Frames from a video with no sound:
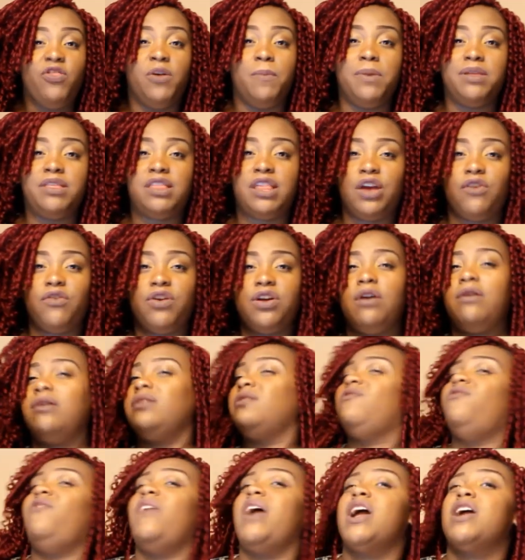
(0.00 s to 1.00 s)
The material
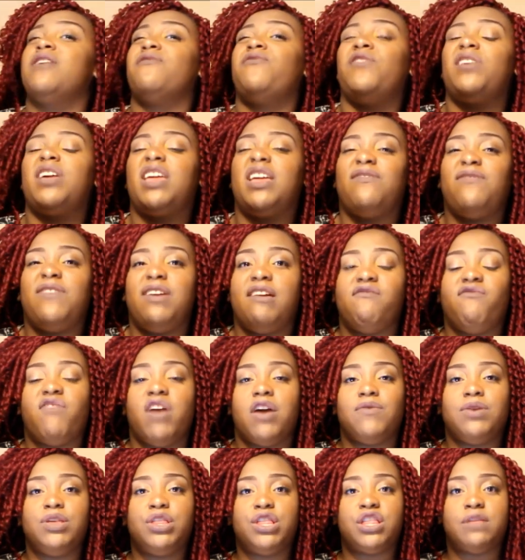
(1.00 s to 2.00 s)
is very forgiving,
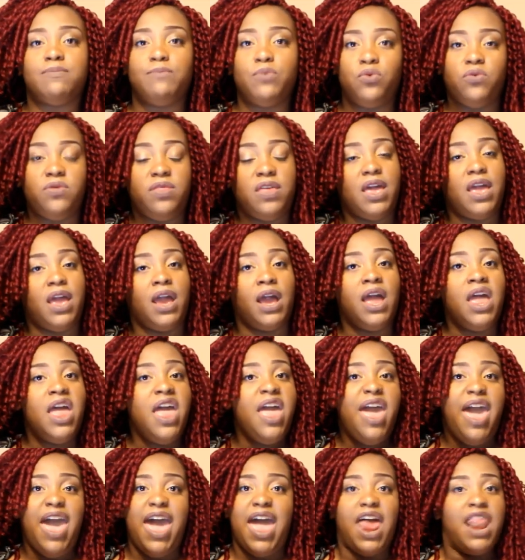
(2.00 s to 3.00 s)
very smoothing,
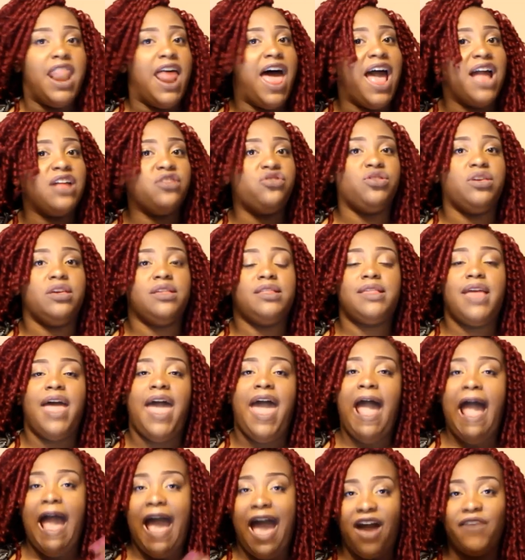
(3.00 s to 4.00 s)
and I just
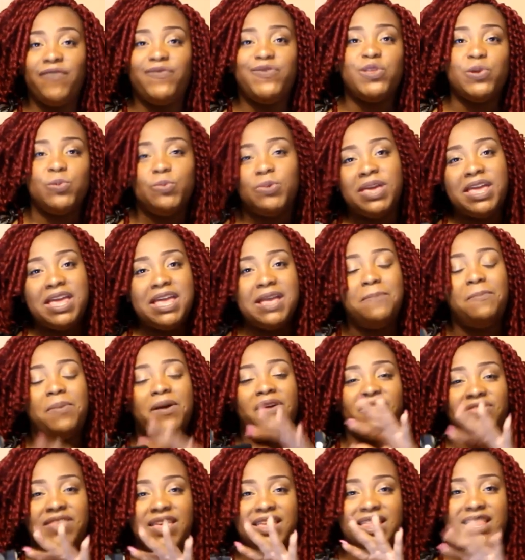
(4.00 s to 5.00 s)
have to keep
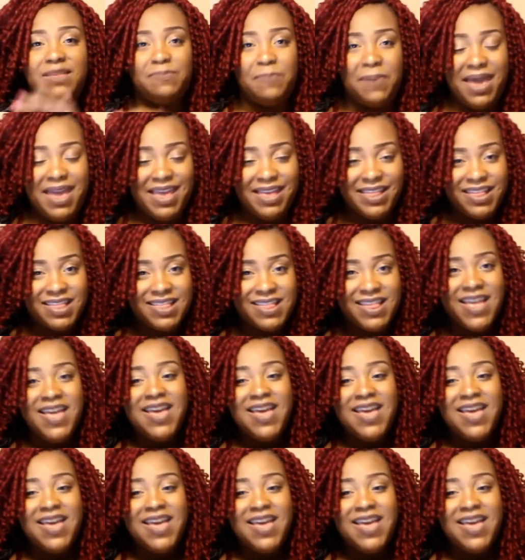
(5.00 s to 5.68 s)
this piece.